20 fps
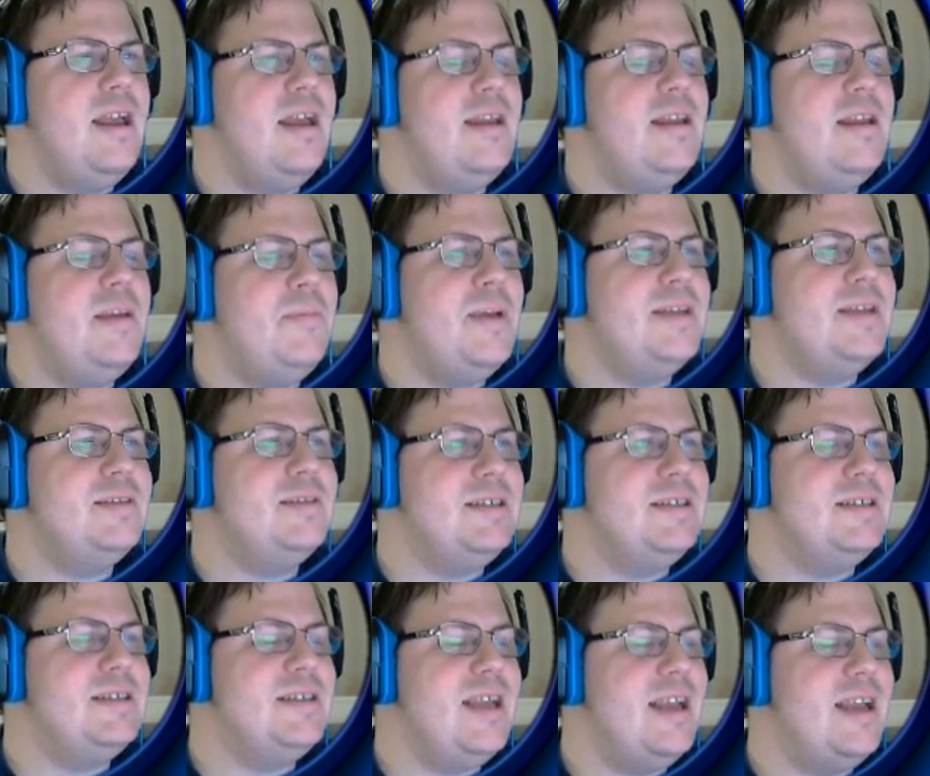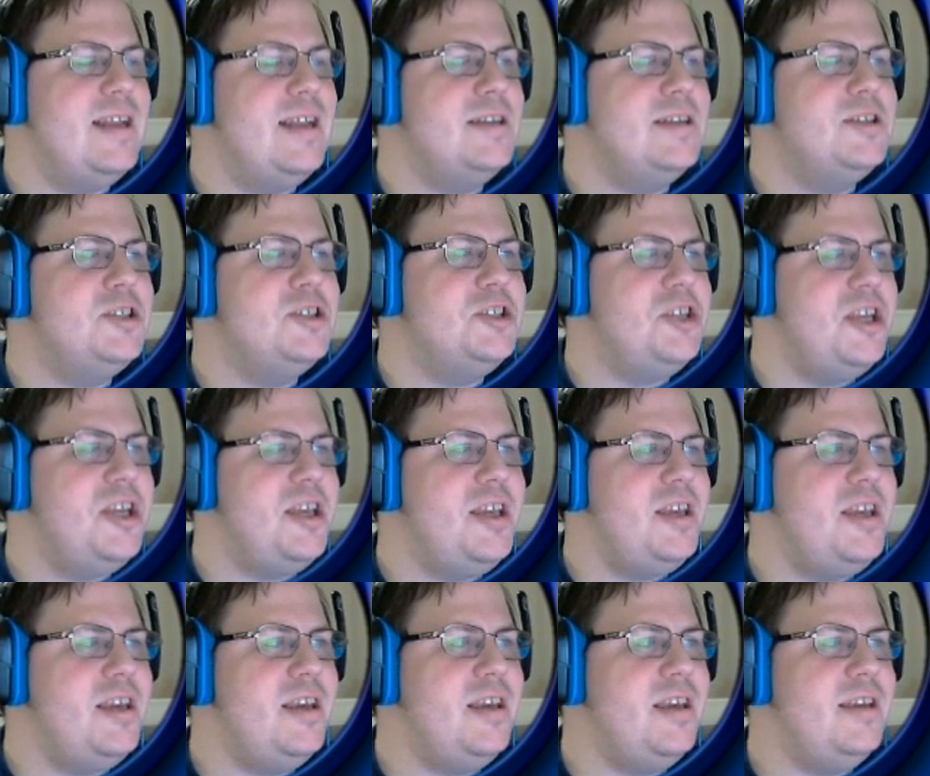He basically said
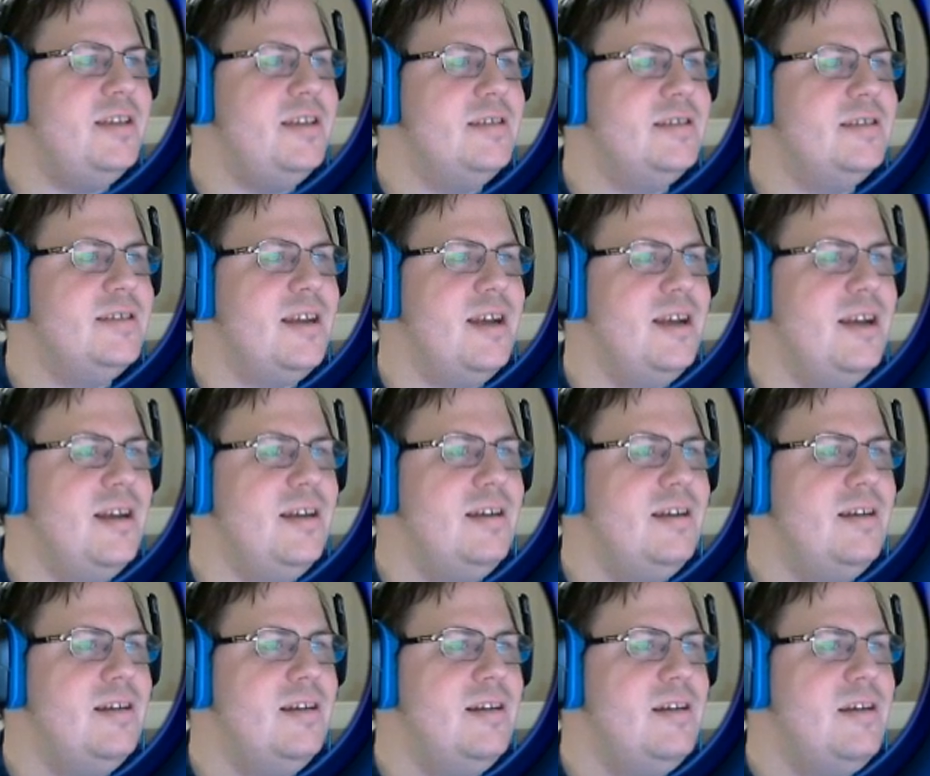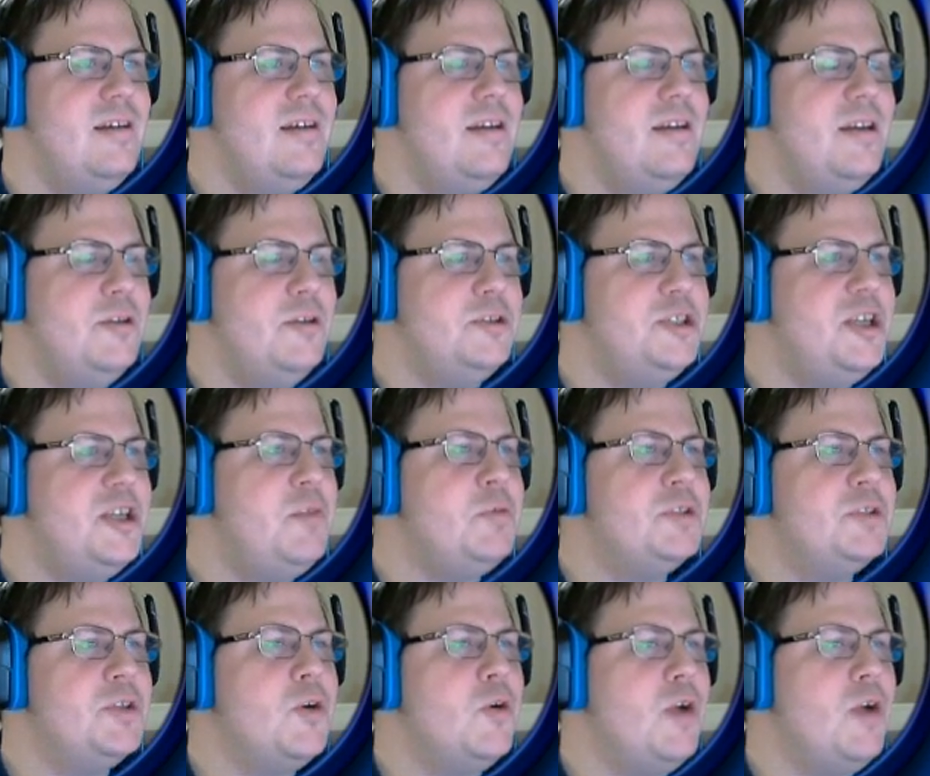she is she was
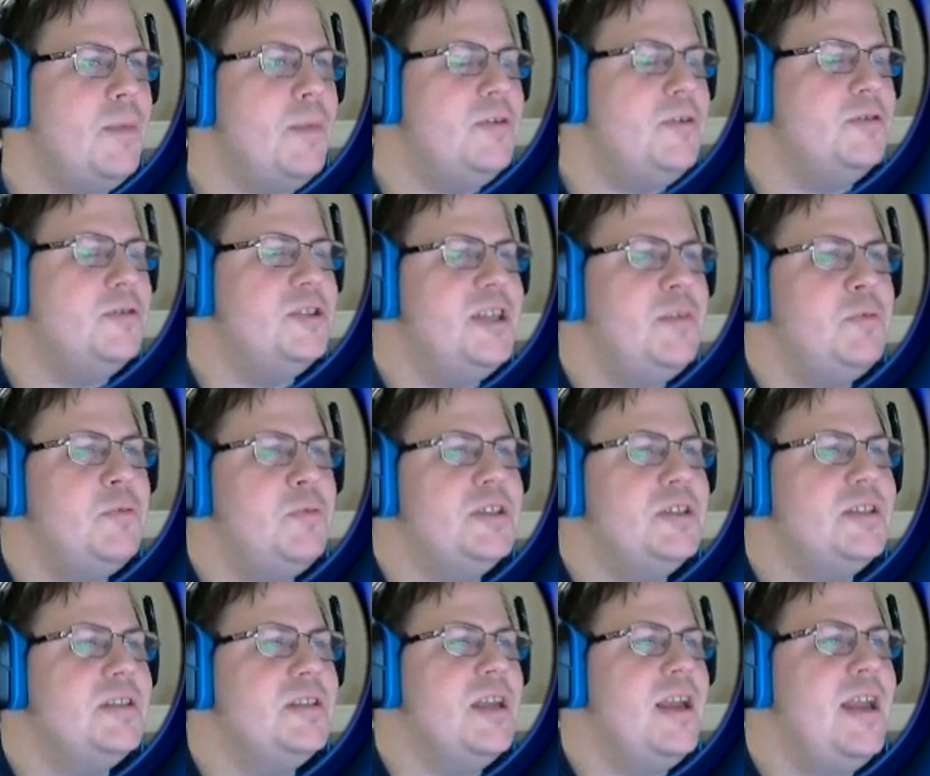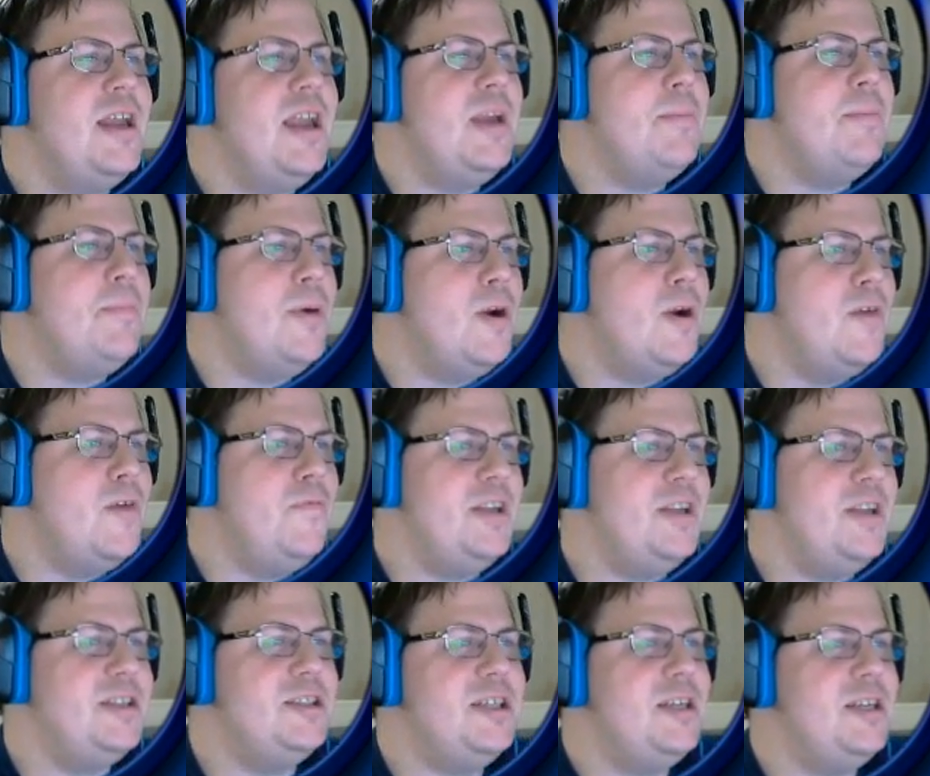corrupt, she was imperfect,
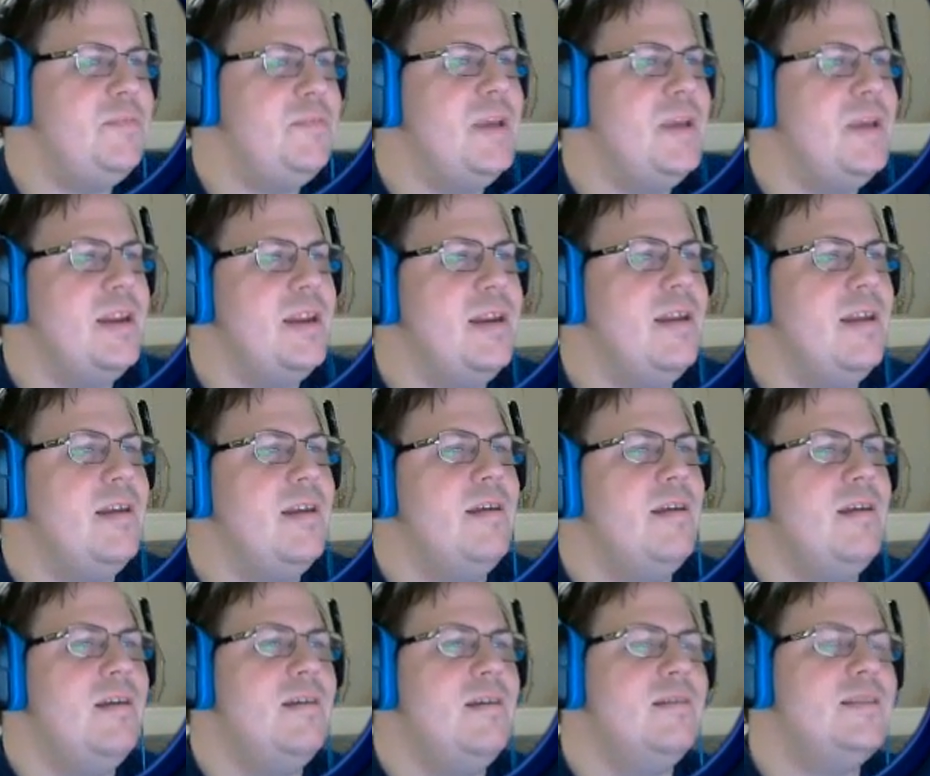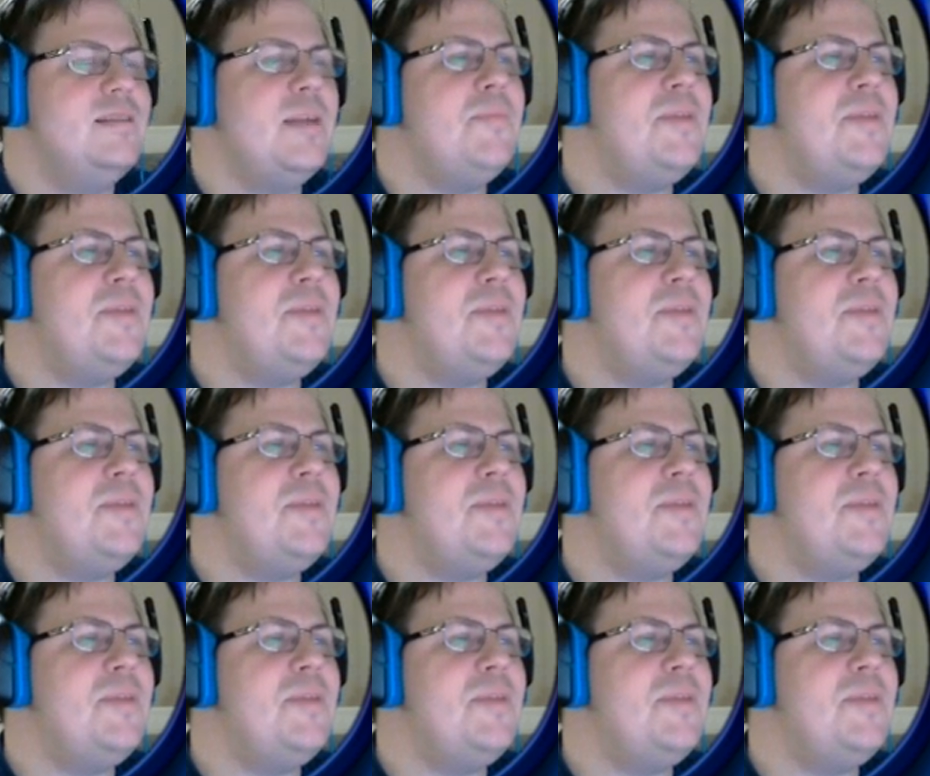she'd been something,